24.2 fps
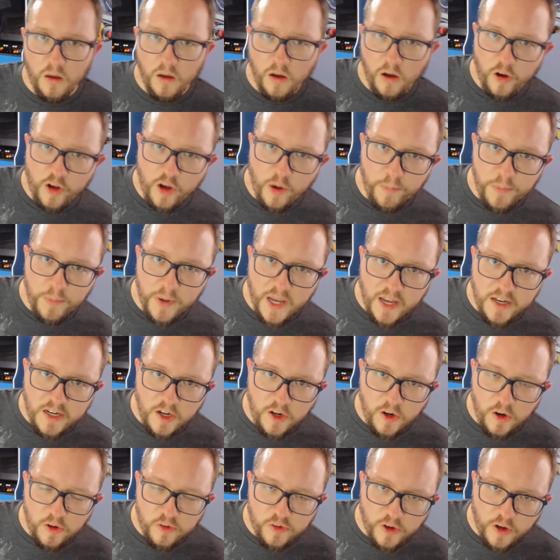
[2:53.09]
A
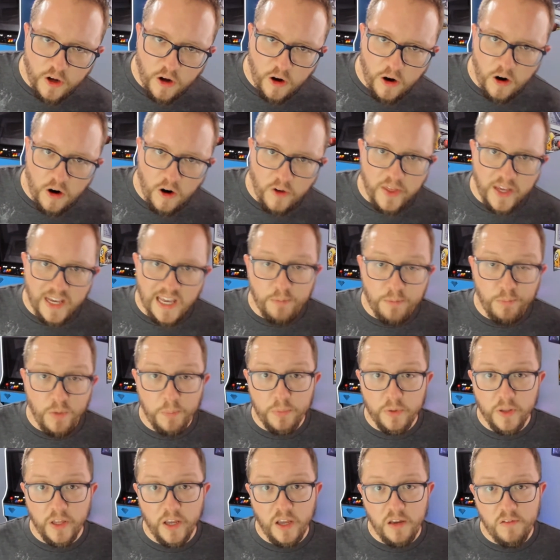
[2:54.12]
companion is a card that can be
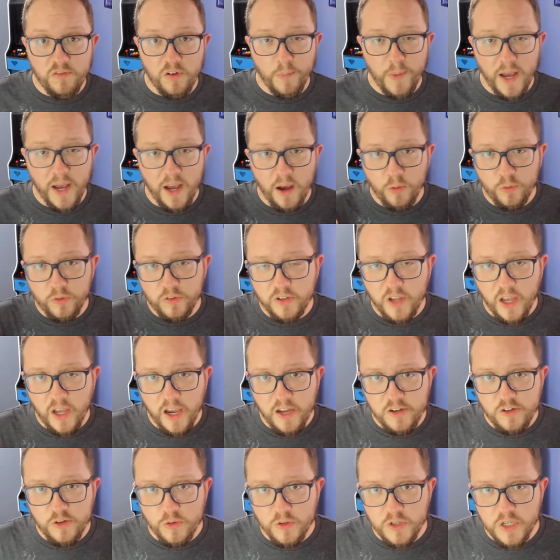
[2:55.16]
played from
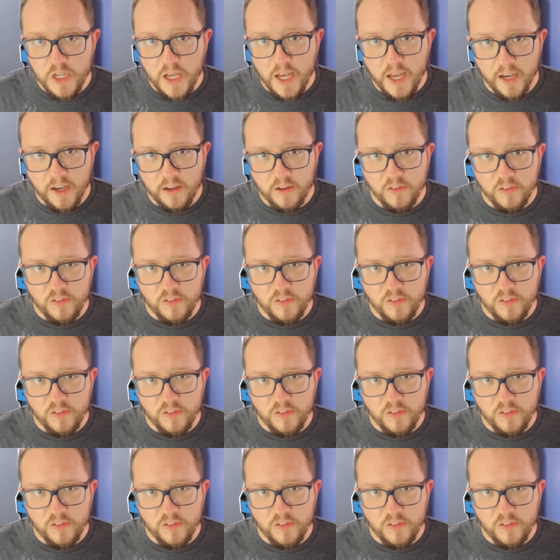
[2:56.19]
outside your deck.